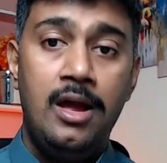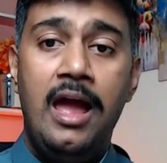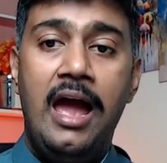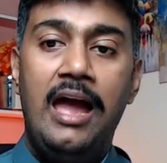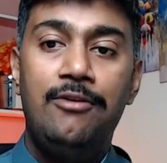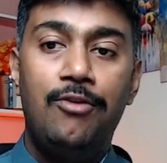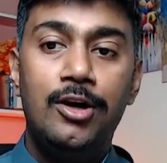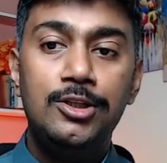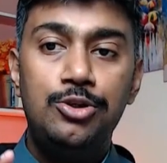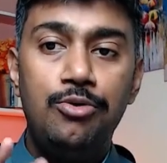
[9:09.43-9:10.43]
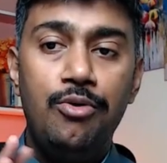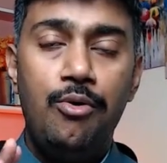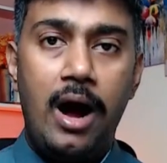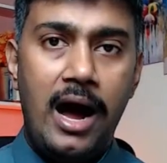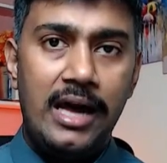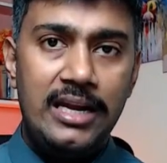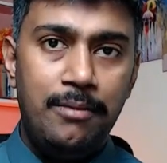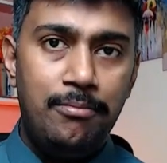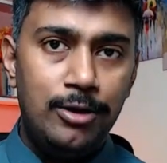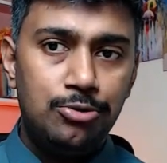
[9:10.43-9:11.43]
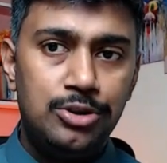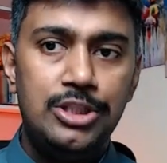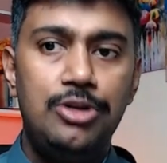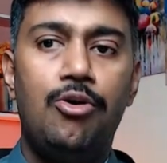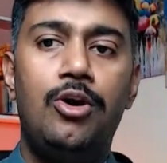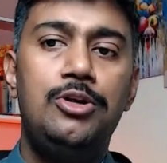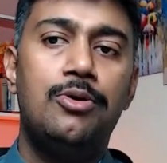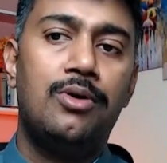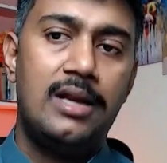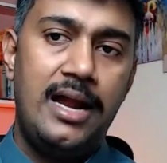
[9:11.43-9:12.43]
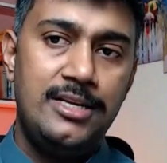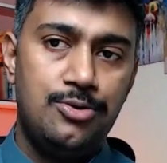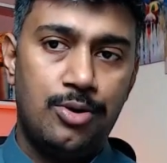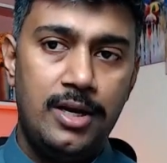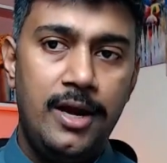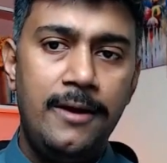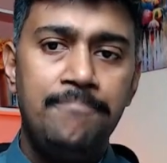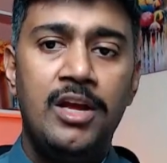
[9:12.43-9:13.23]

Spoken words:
And once you are able to see all your clients, okay,